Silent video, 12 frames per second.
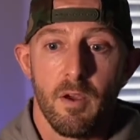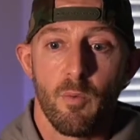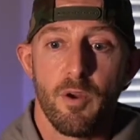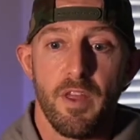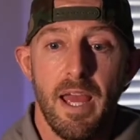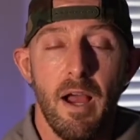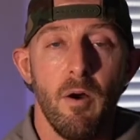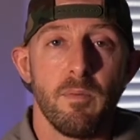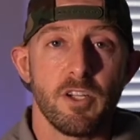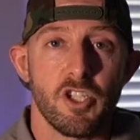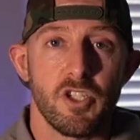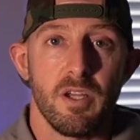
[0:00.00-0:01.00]
how
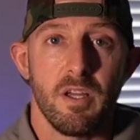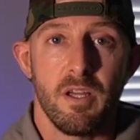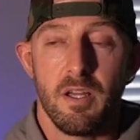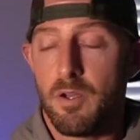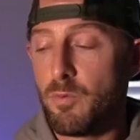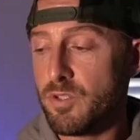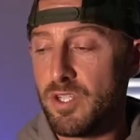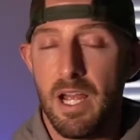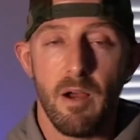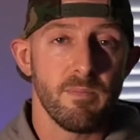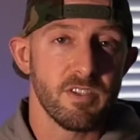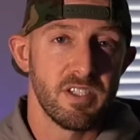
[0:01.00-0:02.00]
much
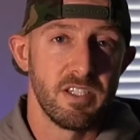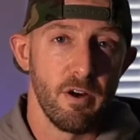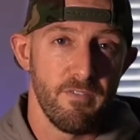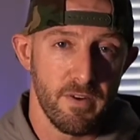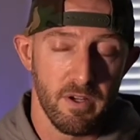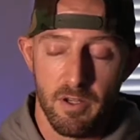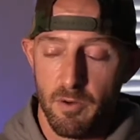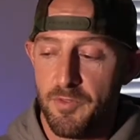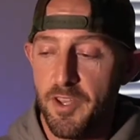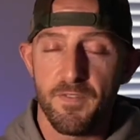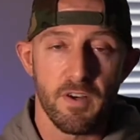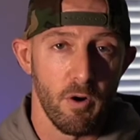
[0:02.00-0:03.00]

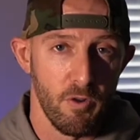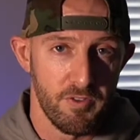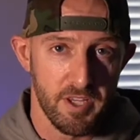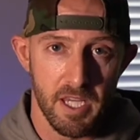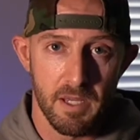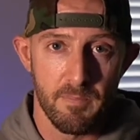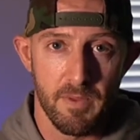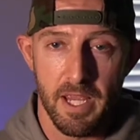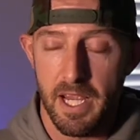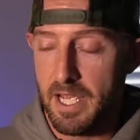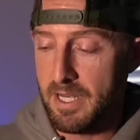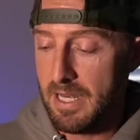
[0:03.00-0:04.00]
difficulty
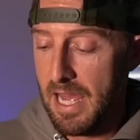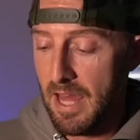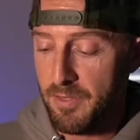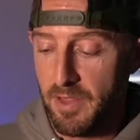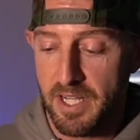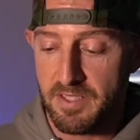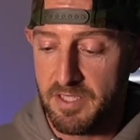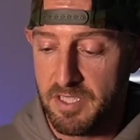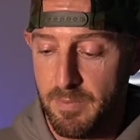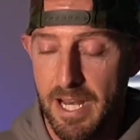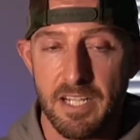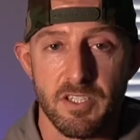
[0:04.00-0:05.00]
and athleticism
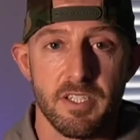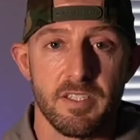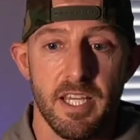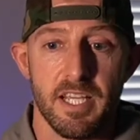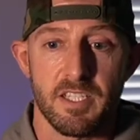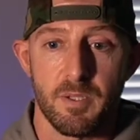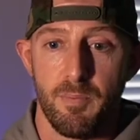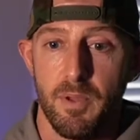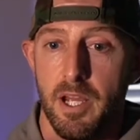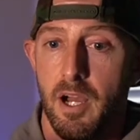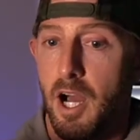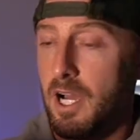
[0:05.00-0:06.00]
it actually takes to
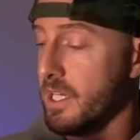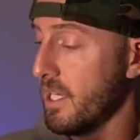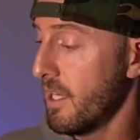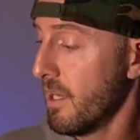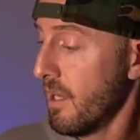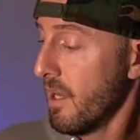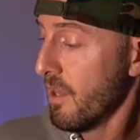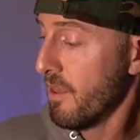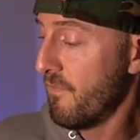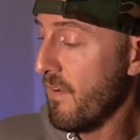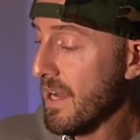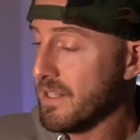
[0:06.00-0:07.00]
play hockey, the
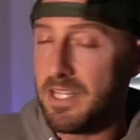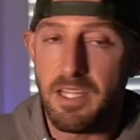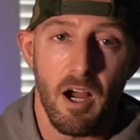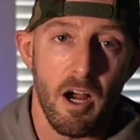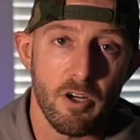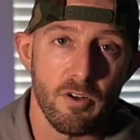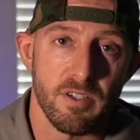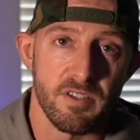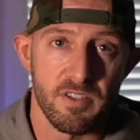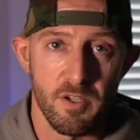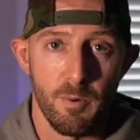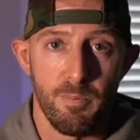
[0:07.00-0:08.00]
fact that Jágr is
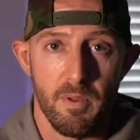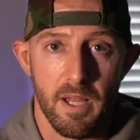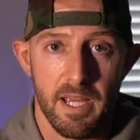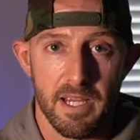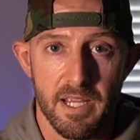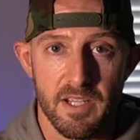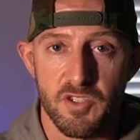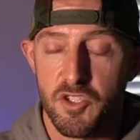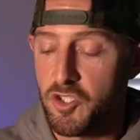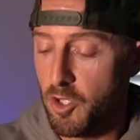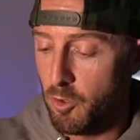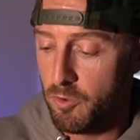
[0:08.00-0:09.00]
still playing is
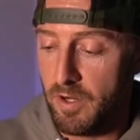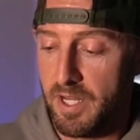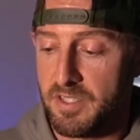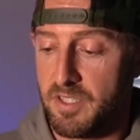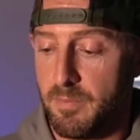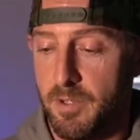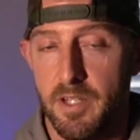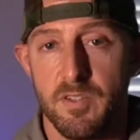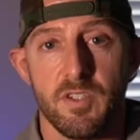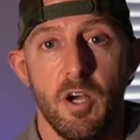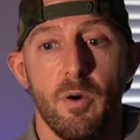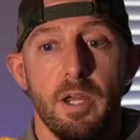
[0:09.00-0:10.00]
so crazy to me.
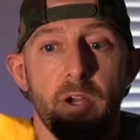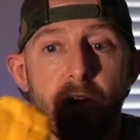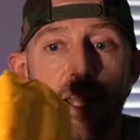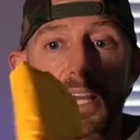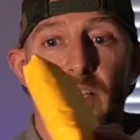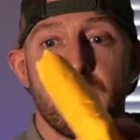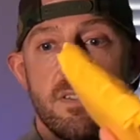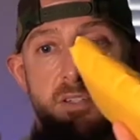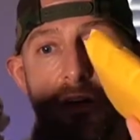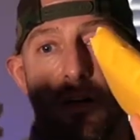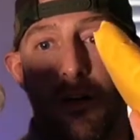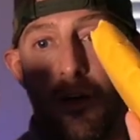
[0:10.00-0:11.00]
So here it is.
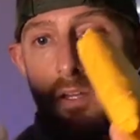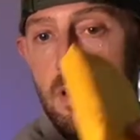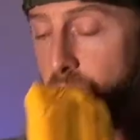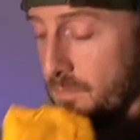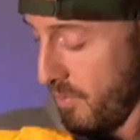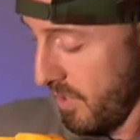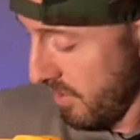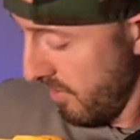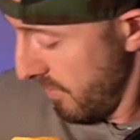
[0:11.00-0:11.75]
Put in all